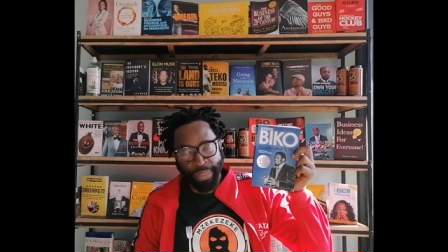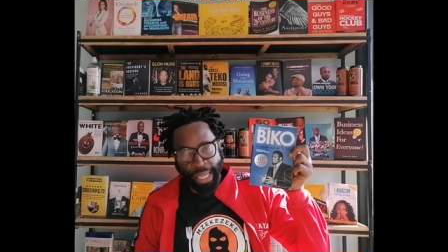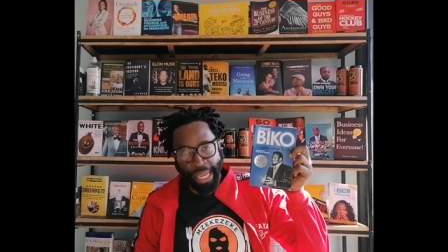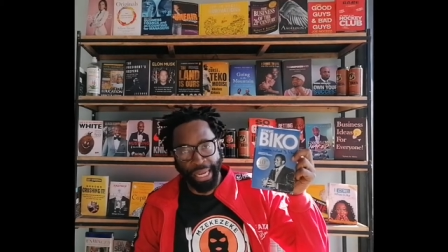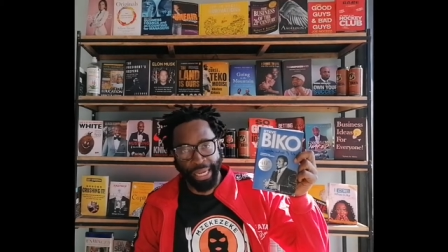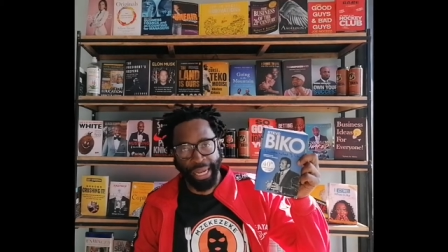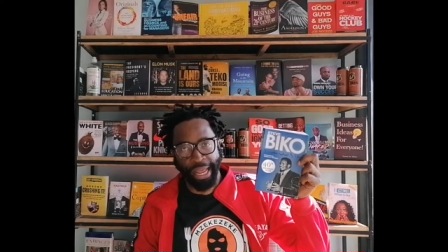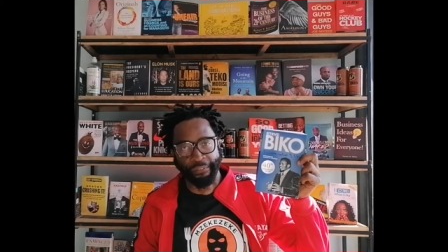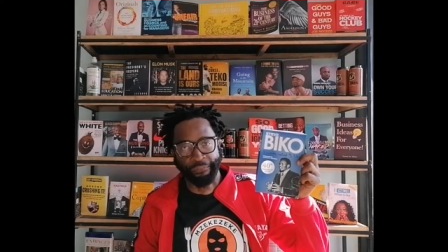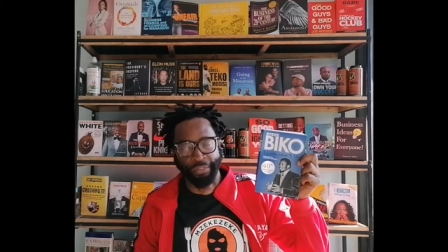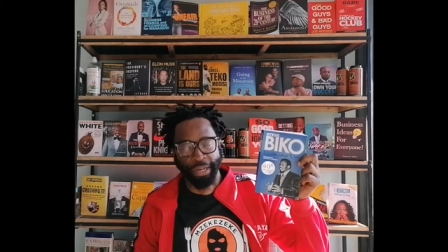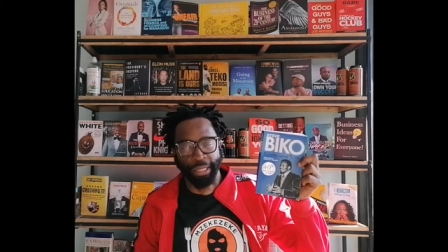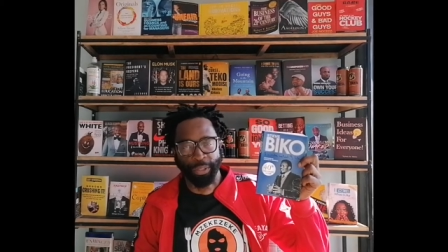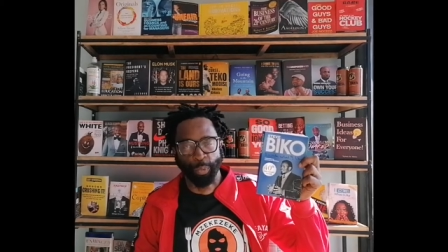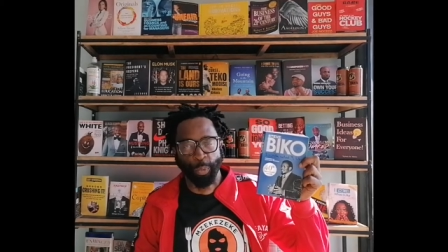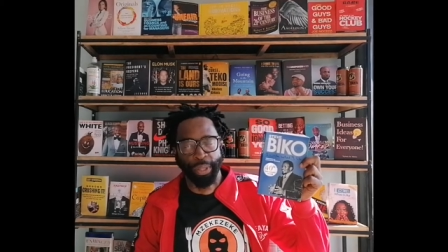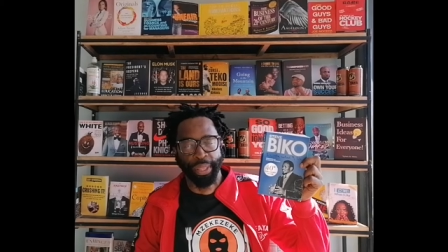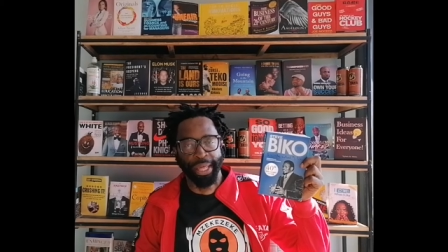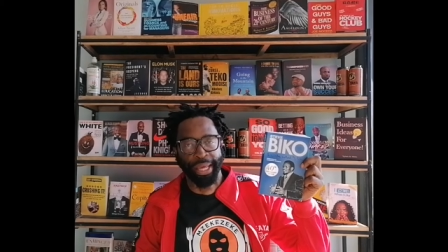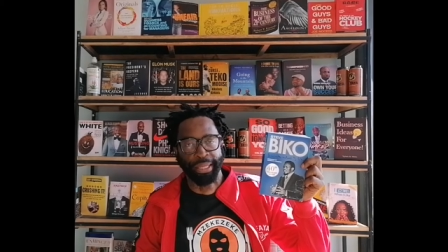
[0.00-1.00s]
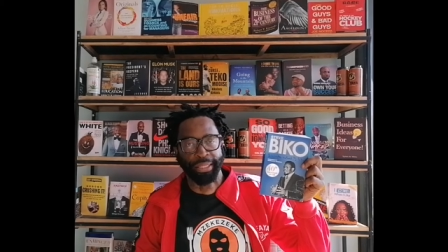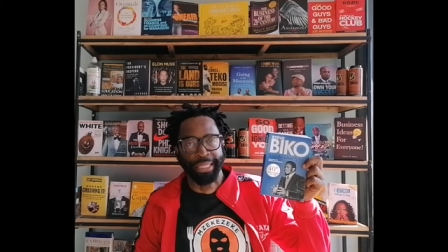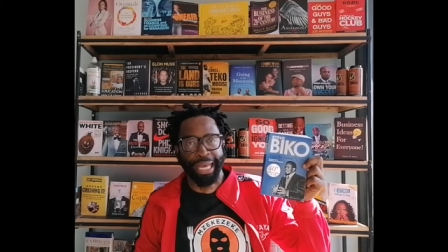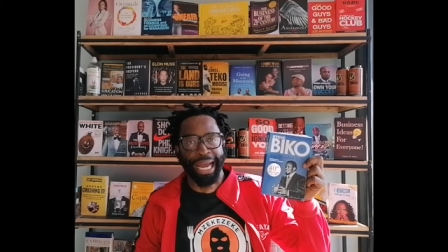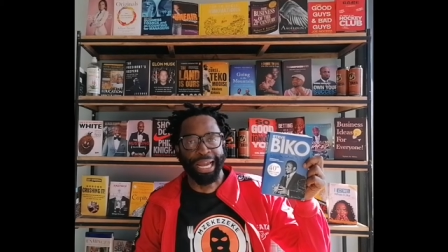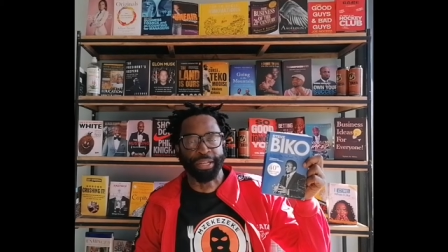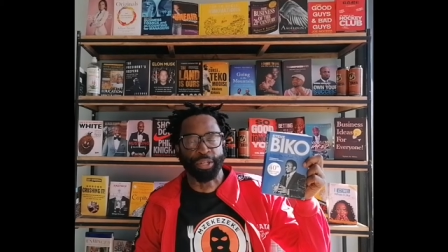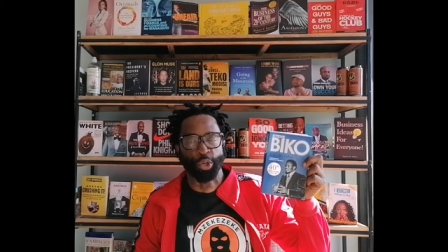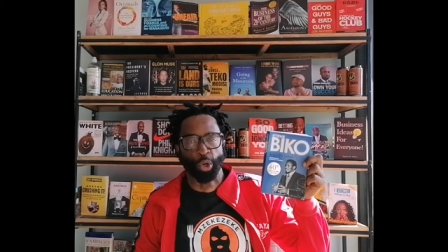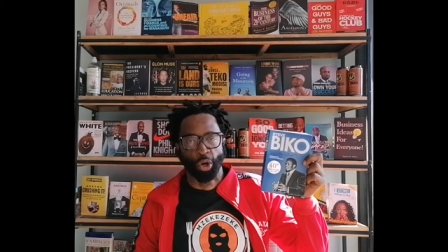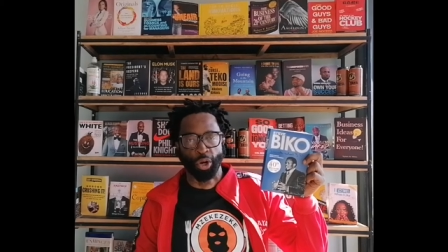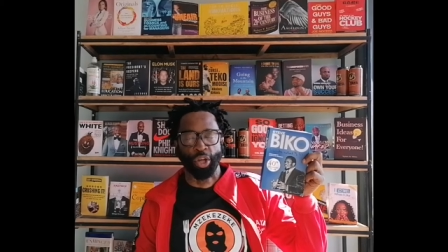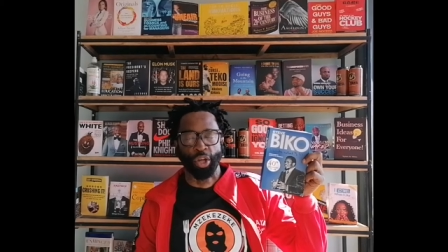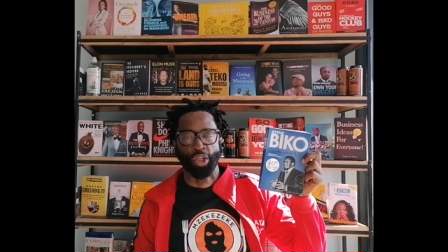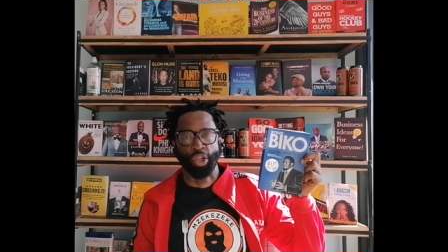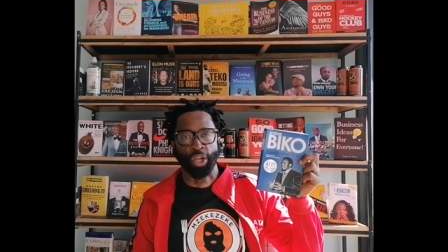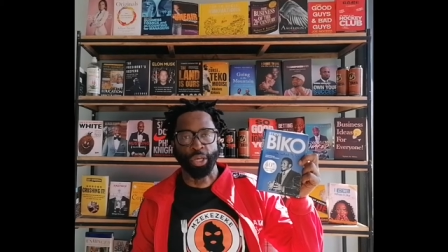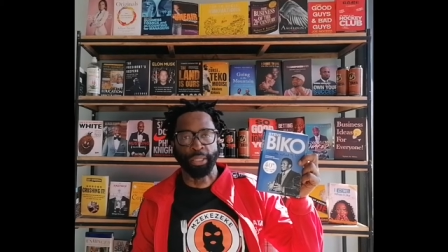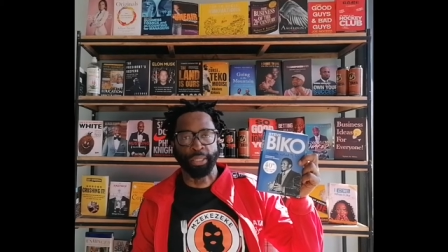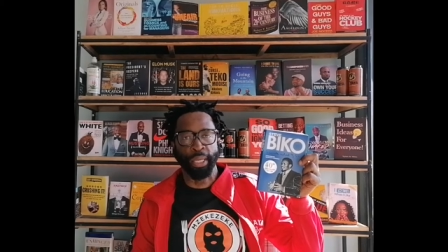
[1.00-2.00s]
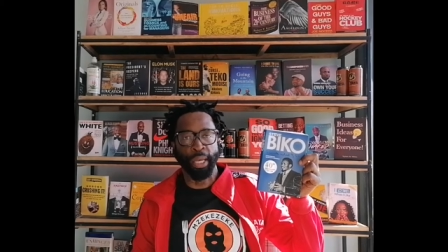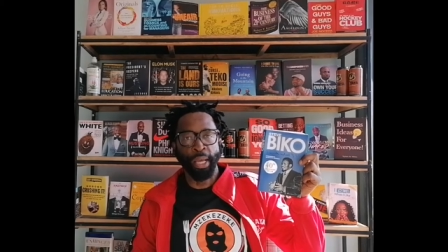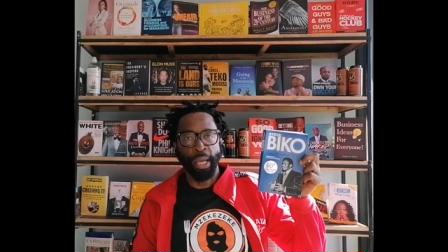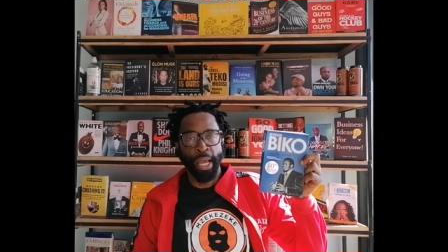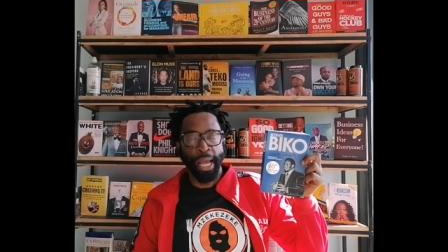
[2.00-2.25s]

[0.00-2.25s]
He left us with his ideologies.